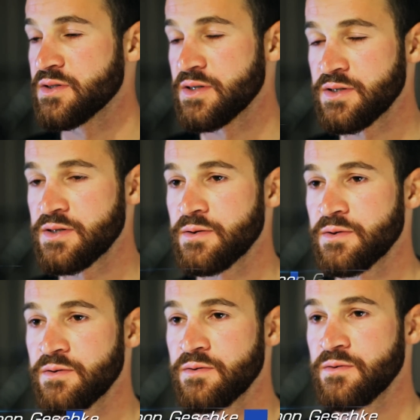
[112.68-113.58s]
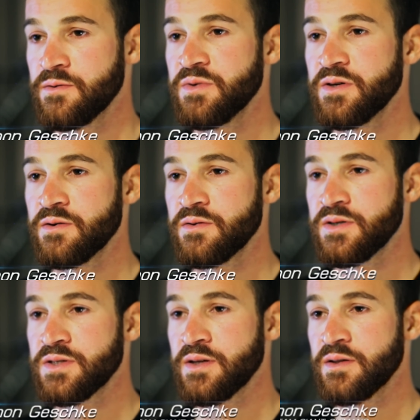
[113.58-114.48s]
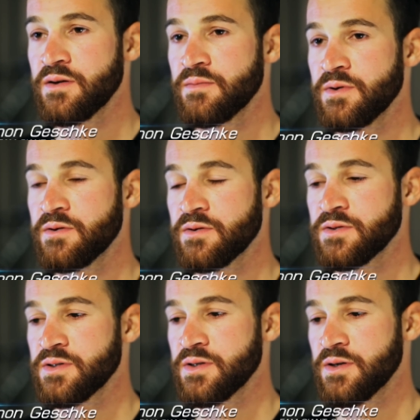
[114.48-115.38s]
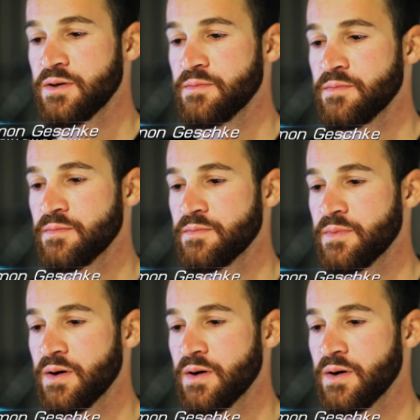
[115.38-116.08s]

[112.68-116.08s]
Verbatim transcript: necessary to, to be a good descender because um,